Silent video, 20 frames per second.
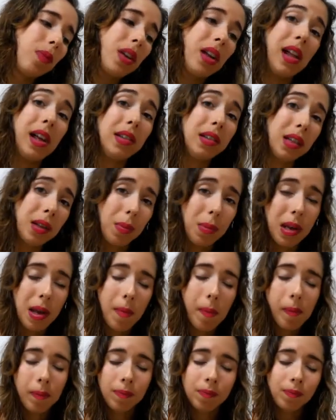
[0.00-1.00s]
classic
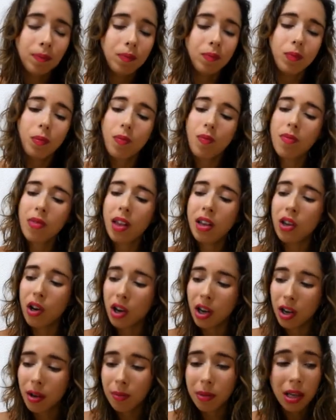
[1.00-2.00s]
me. Here
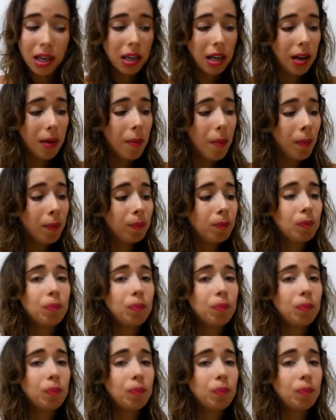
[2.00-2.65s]
I am eating,